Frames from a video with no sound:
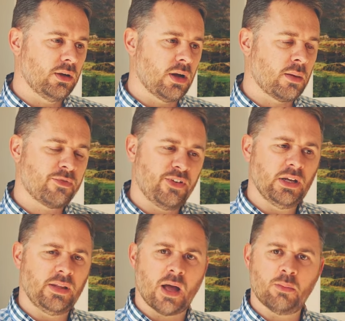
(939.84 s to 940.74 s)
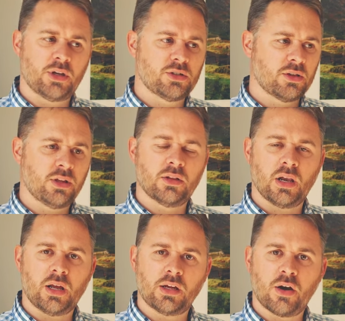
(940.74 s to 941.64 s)
I'm feeling that because I think the
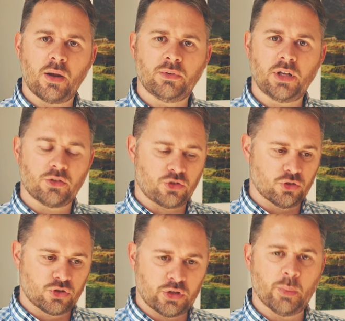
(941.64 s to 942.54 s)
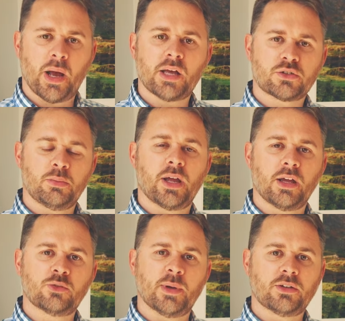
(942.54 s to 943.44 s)
Leica MD has just surpassed my
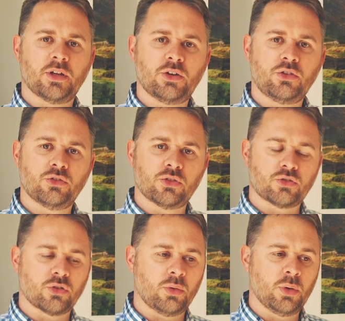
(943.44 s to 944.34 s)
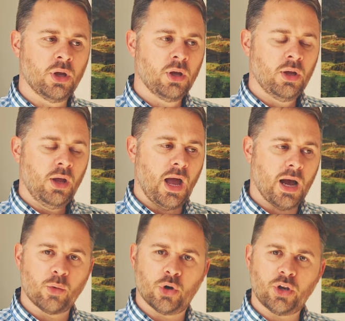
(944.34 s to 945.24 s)
expectations as to
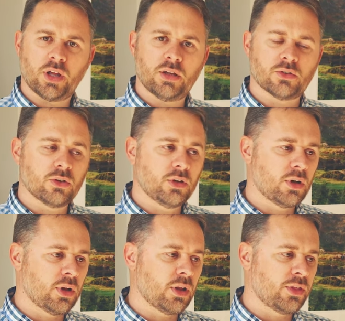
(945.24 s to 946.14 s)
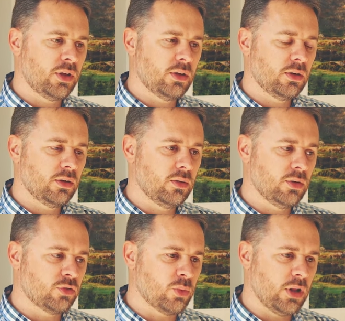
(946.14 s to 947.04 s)
how good it is. And I think
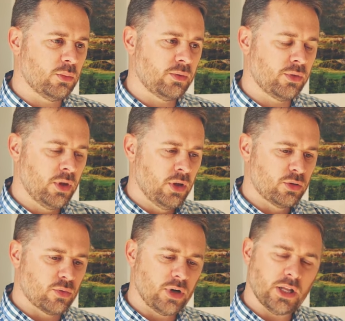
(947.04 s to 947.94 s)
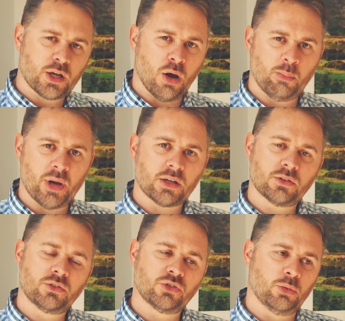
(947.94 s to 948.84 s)
as well with the really
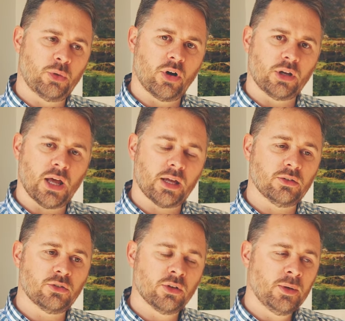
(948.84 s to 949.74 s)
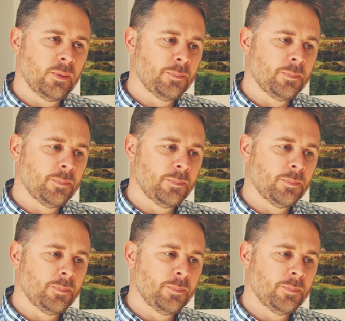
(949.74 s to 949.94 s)
compact Summaron lens,